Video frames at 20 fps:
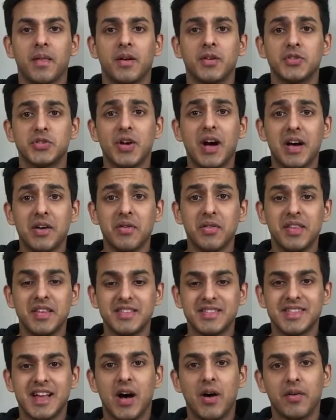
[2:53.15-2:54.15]
So how do these
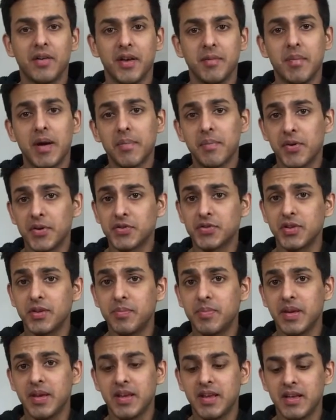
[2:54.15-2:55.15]
sound? In my personal
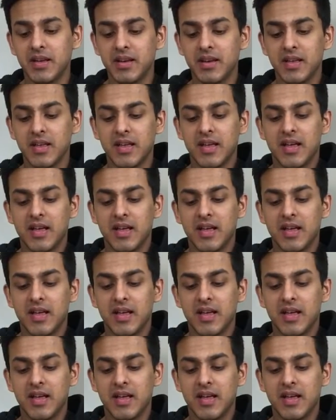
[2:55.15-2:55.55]
opinion,